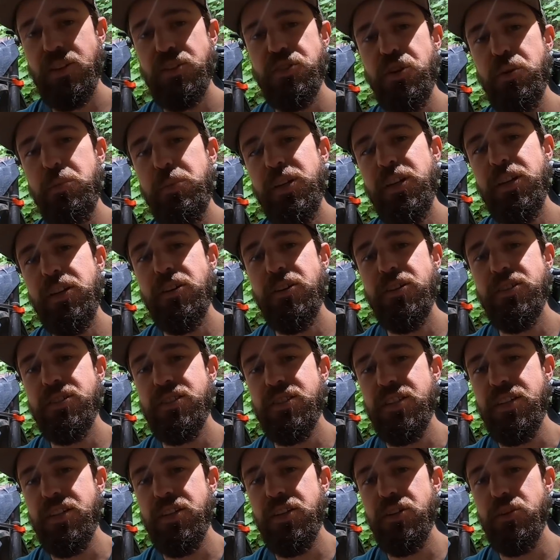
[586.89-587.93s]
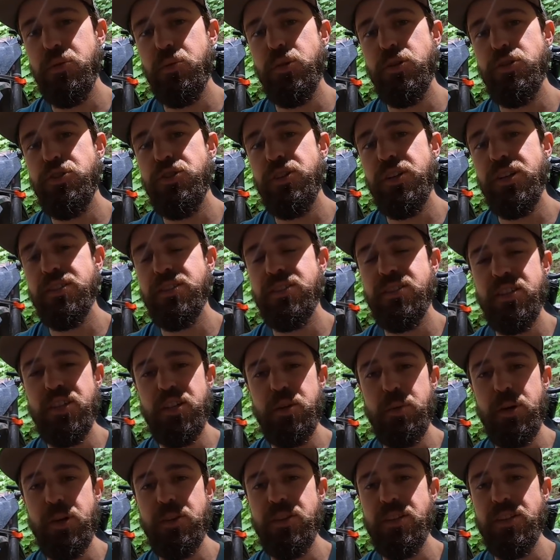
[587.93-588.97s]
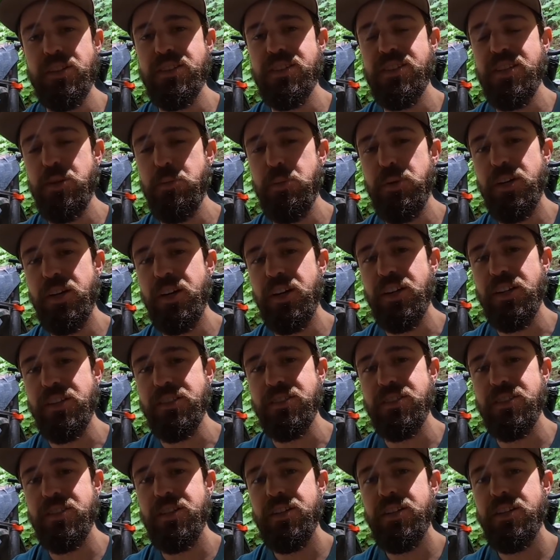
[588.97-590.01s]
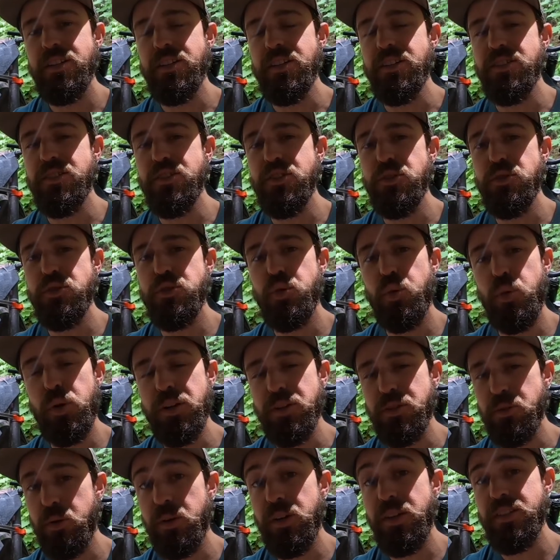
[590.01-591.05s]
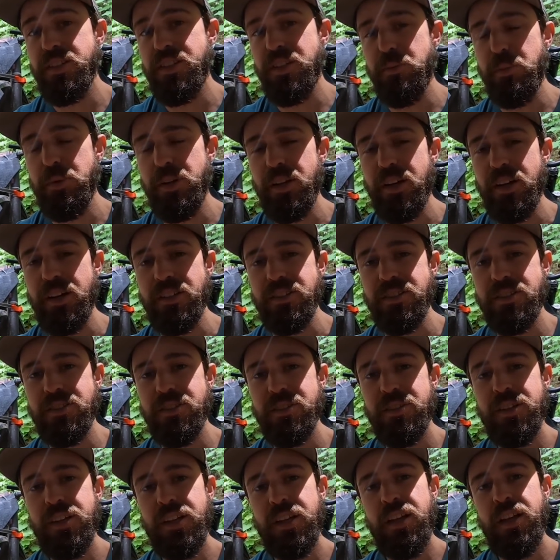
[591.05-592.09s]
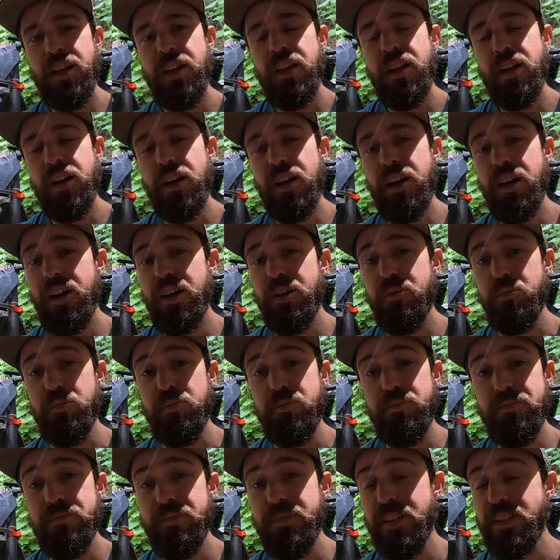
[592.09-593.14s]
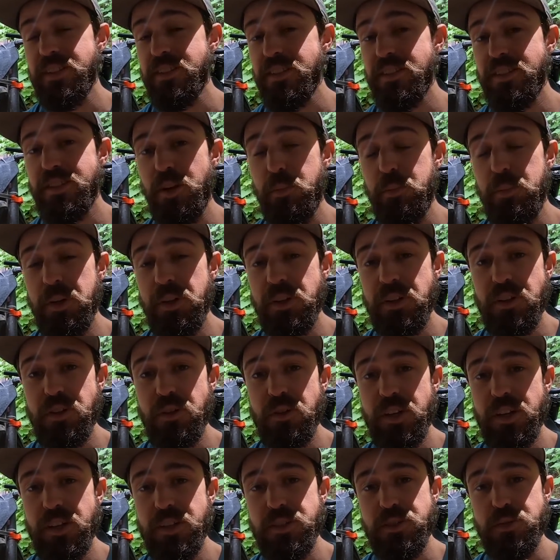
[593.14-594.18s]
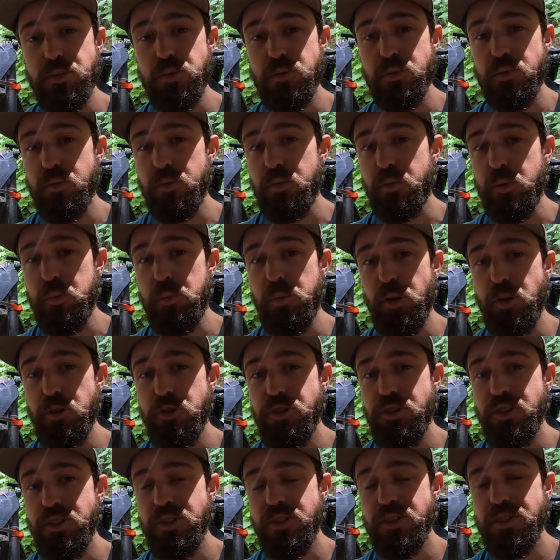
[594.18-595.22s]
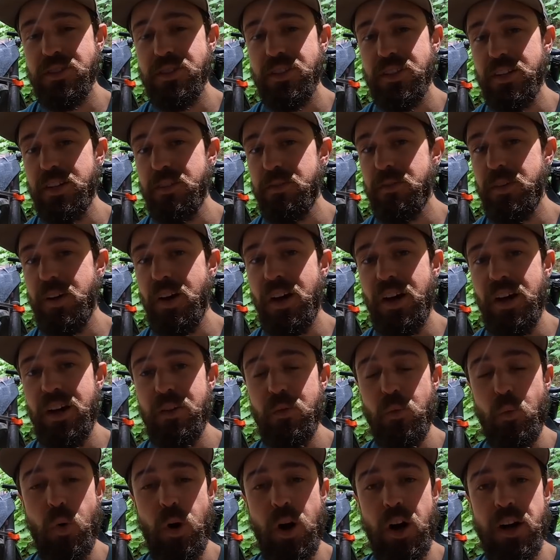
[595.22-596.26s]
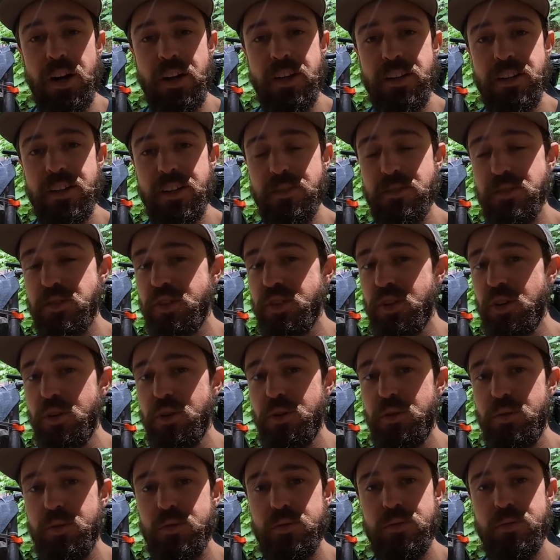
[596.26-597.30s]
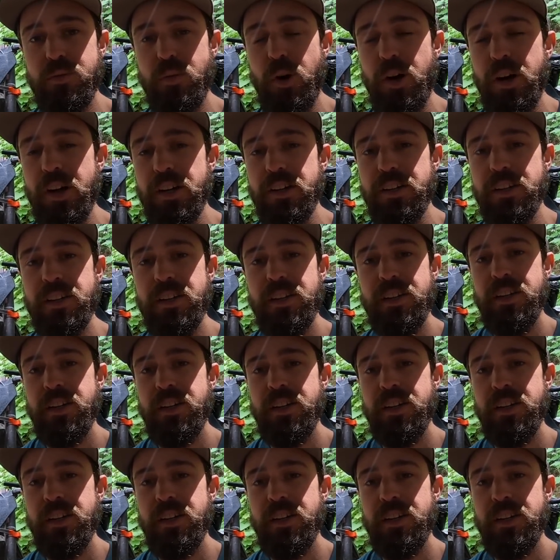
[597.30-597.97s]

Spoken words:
So I'd be curious to hear what you guys think about these TPIs, these new 2020 TPIs. Is this something you guys would purchase? If not, why? If so, why?